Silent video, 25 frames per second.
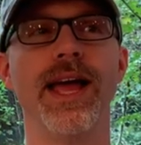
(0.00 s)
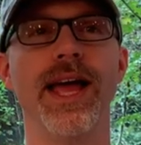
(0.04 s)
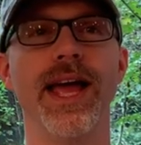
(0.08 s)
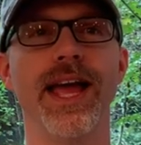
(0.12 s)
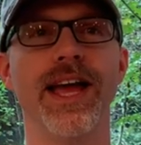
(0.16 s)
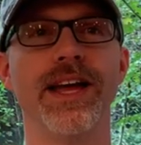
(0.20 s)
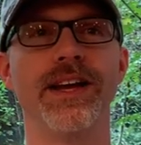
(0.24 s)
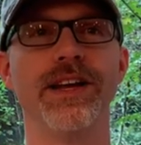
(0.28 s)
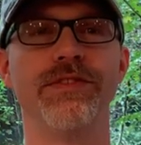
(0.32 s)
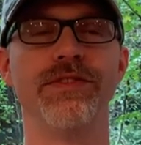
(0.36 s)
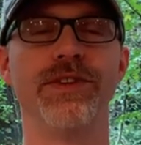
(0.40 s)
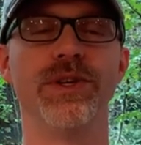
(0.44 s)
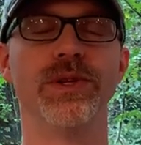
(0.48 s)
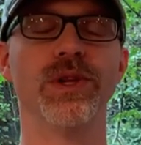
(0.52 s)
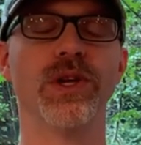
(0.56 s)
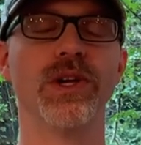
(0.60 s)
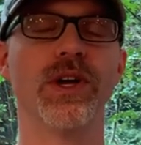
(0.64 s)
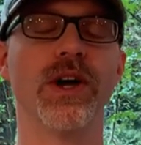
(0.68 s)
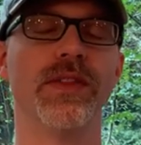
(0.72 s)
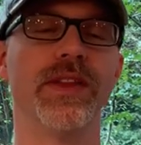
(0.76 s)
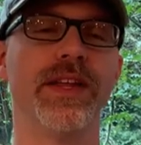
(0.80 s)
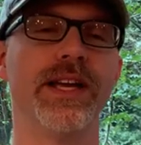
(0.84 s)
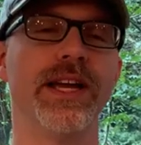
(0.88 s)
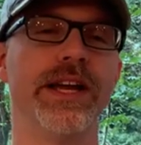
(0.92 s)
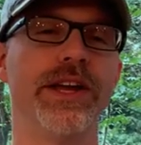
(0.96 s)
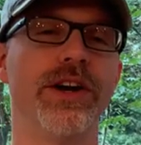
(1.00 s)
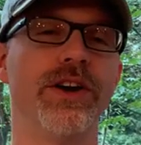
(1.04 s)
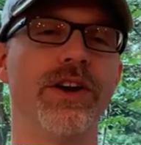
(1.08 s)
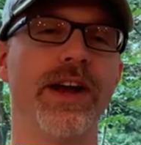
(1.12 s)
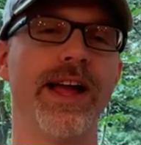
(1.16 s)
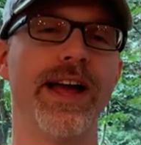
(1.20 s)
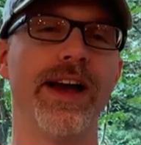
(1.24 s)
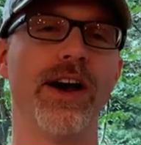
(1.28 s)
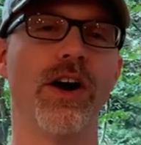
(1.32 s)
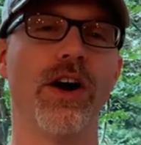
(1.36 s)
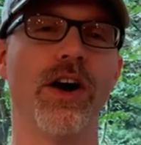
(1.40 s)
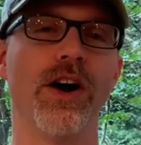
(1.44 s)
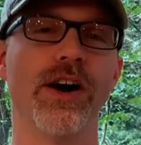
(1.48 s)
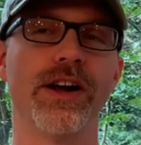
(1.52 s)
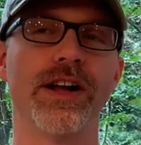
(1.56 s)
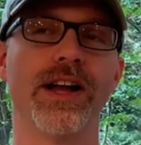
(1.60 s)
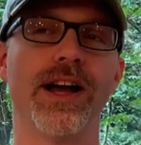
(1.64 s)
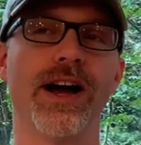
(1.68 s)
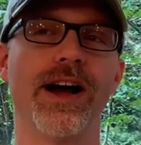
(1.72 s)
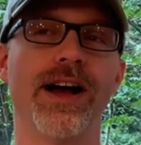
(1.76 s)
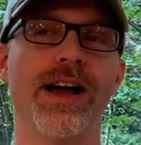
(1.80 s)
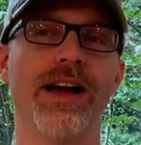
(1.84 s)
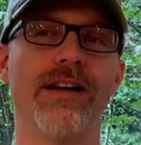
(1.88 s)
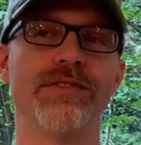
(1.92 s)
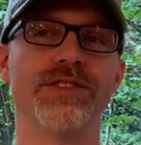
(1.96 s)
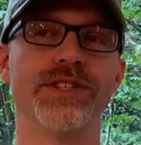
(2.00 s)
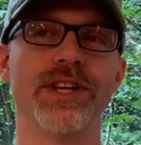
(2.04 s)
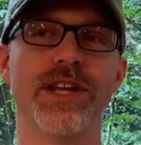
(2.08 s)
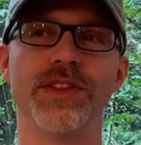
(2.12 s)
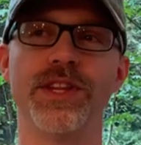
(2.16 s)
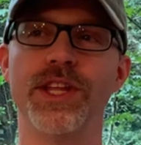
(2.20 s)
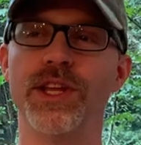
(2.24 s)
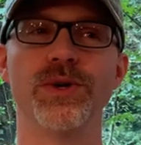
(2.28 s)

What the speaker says: And if you look on the internet archives,